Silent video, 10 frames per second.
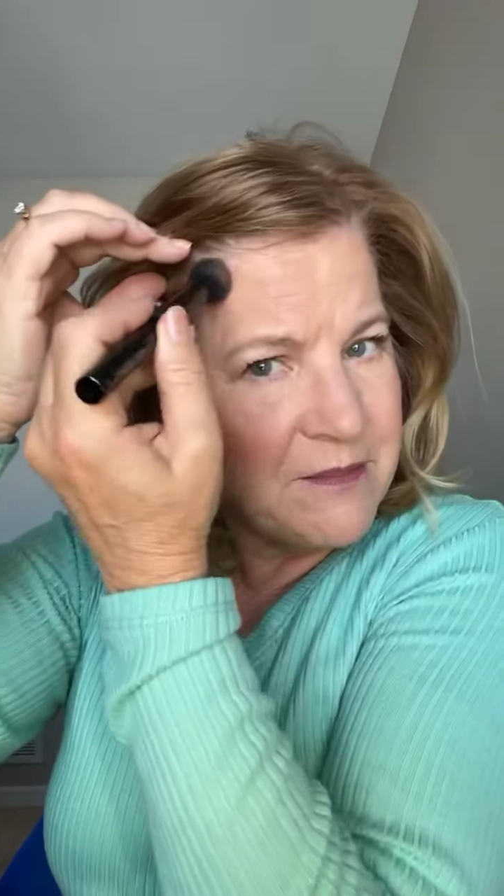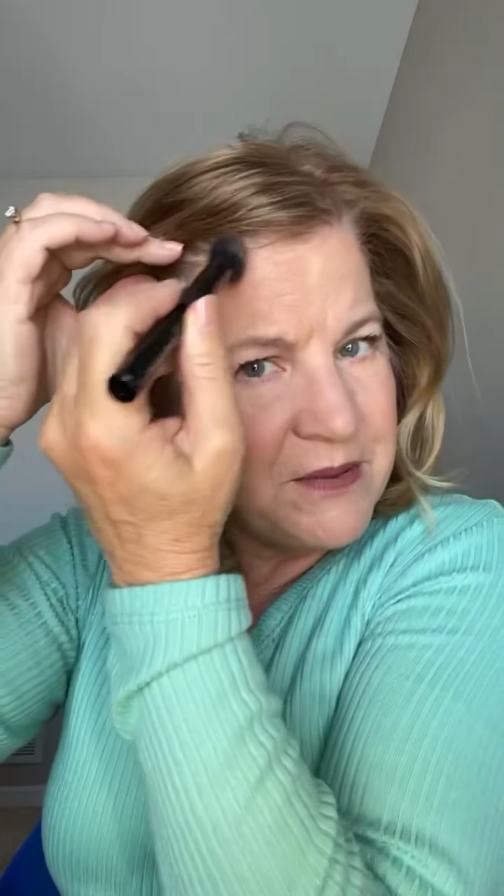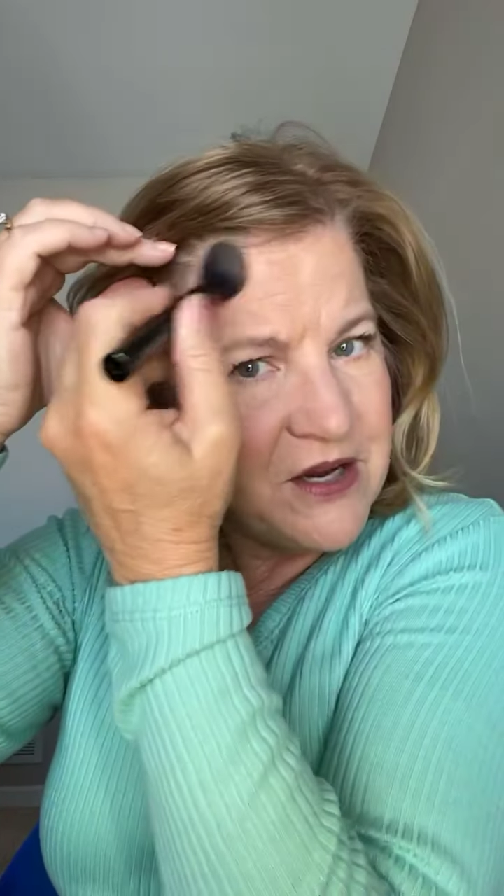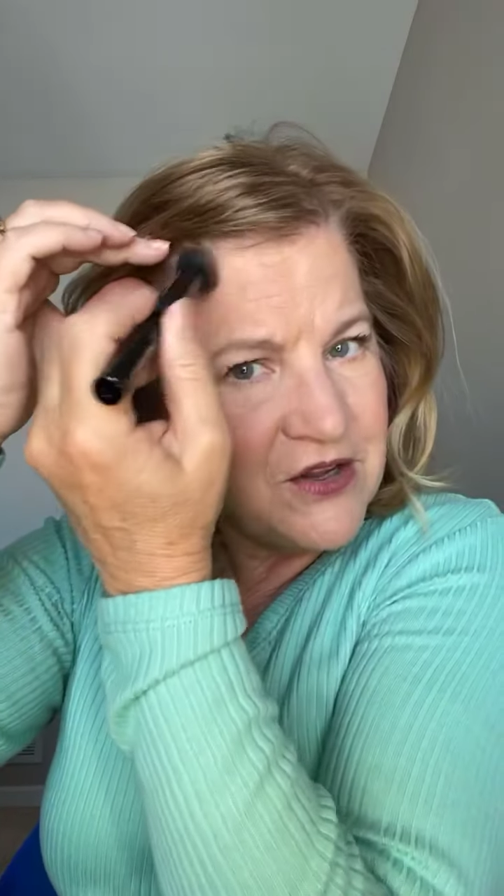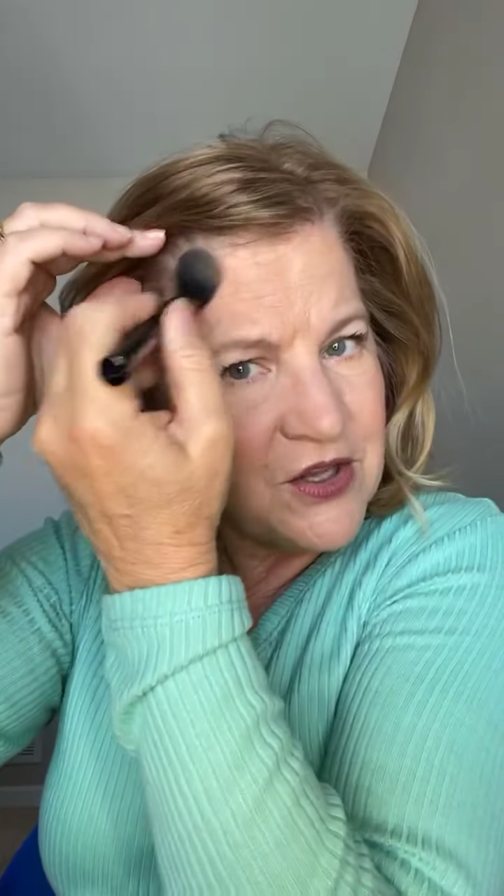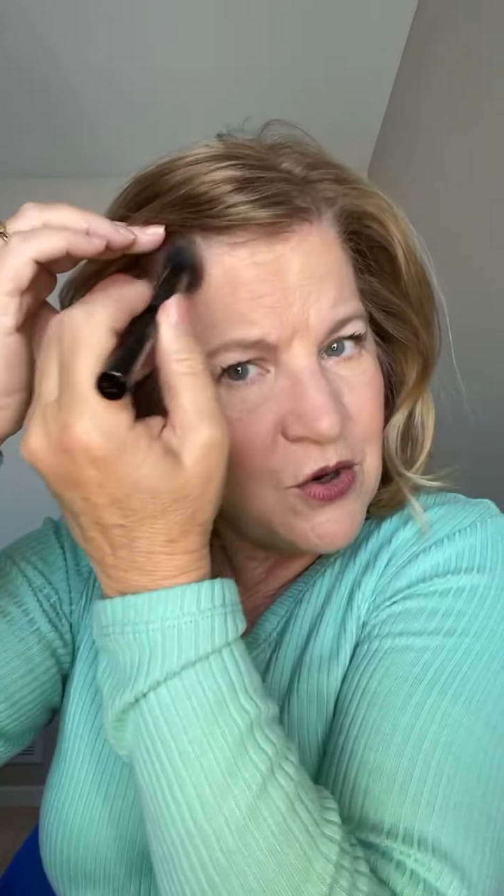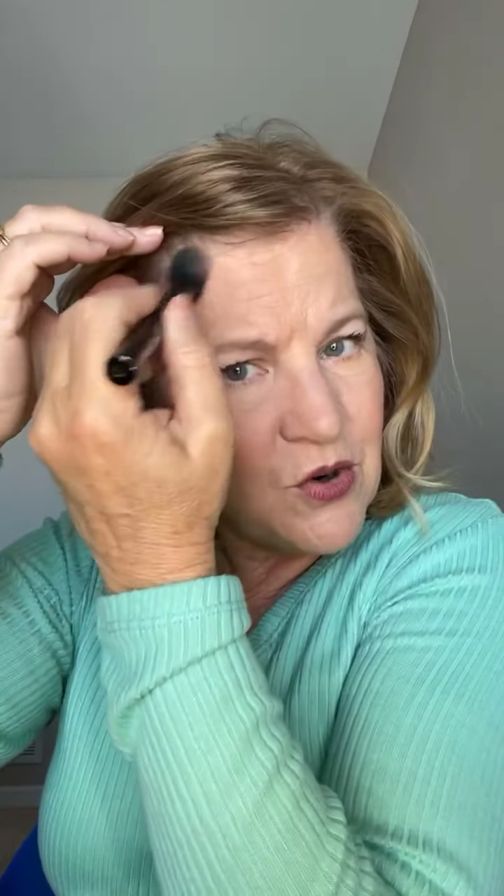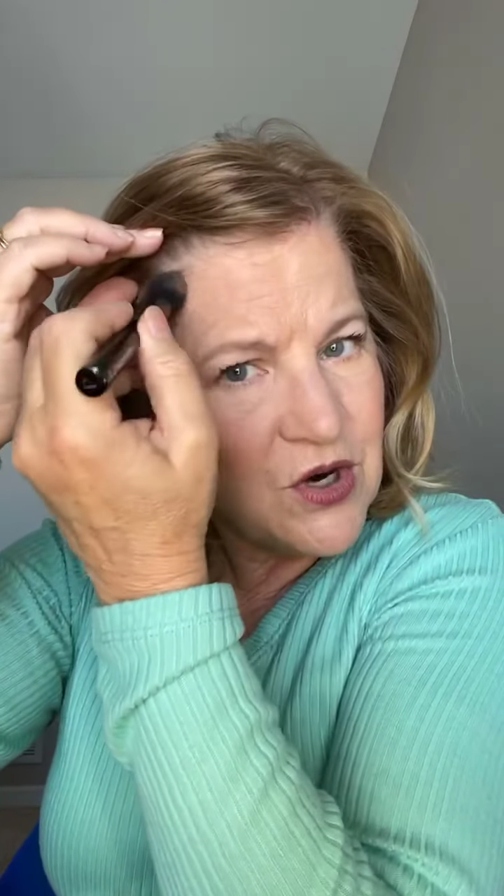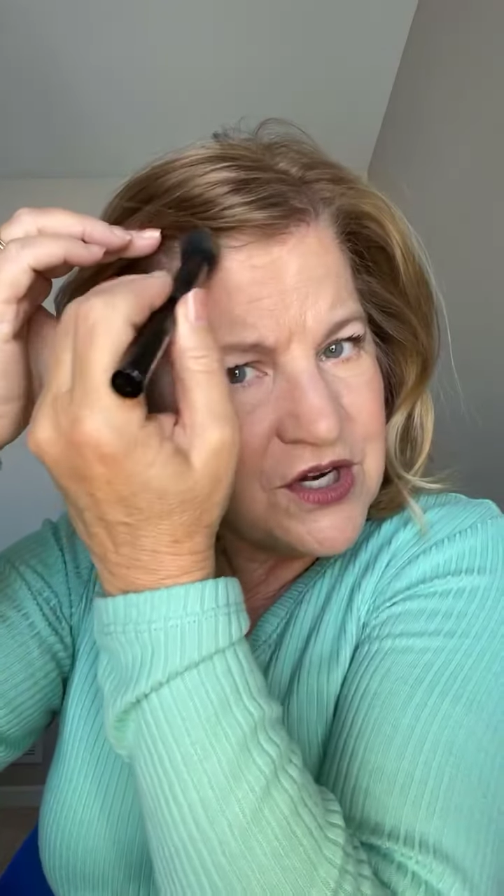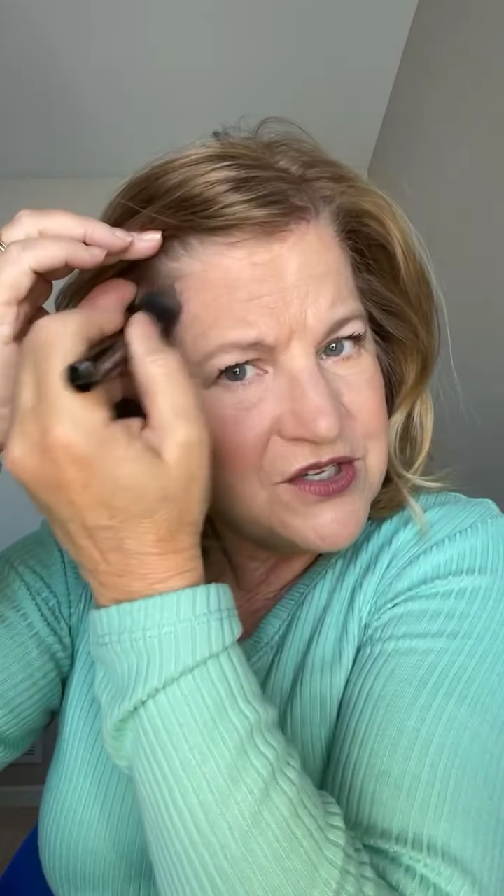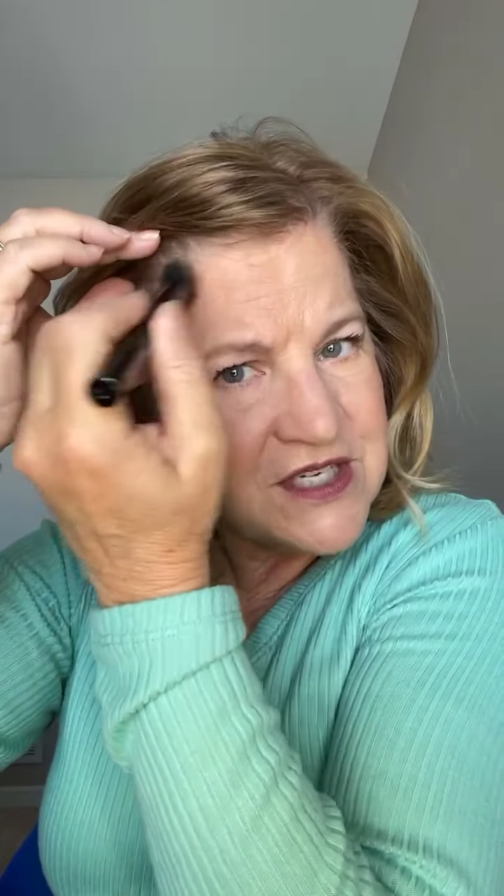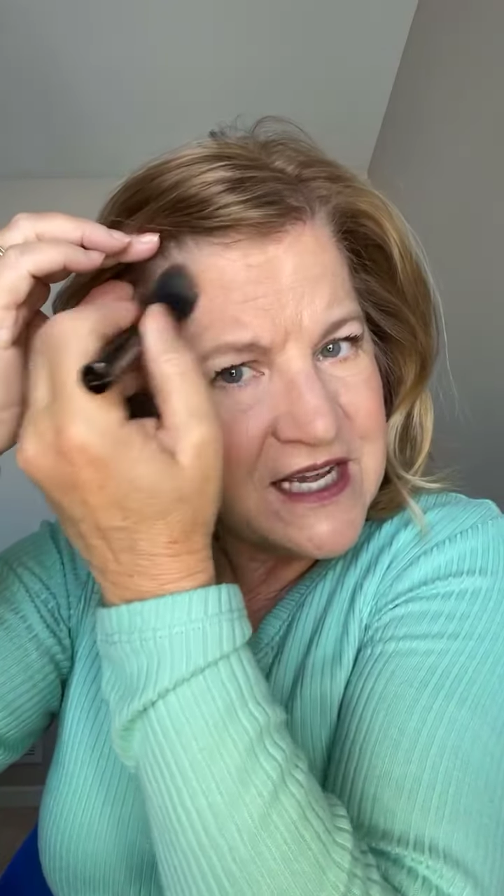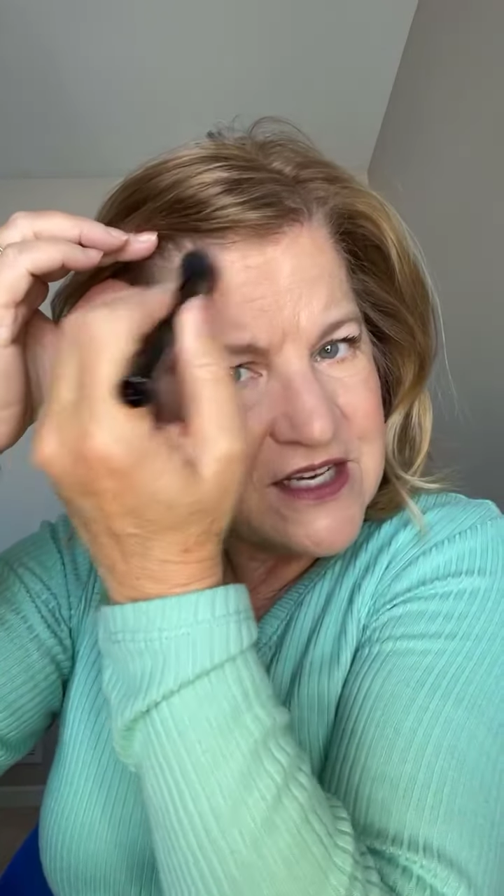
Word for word: here in the corners to kind of